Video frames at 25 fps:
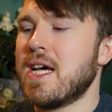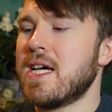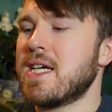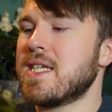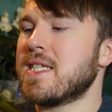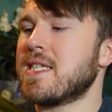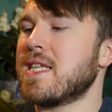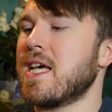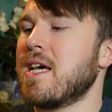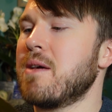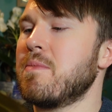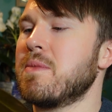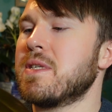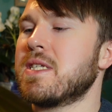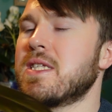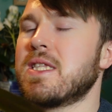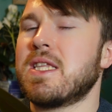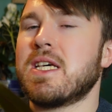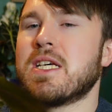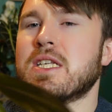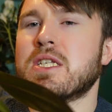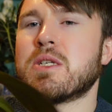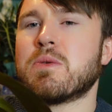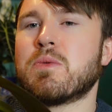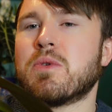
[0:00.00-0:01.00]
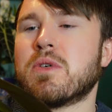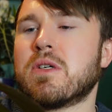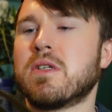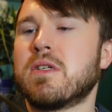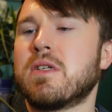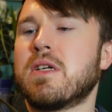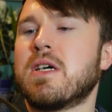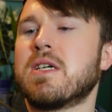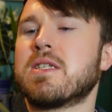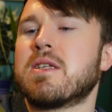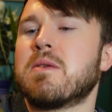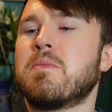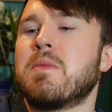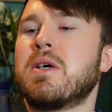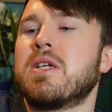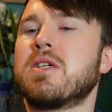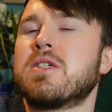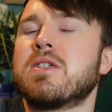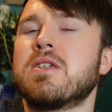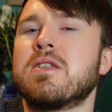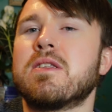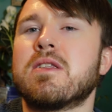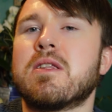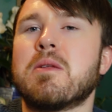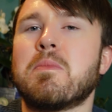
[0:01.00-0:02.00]
Same as this one, as I
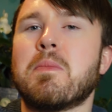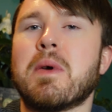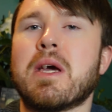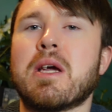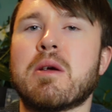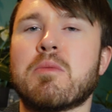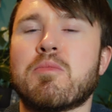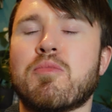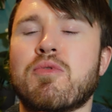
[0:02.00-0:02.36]
mentioned, the pink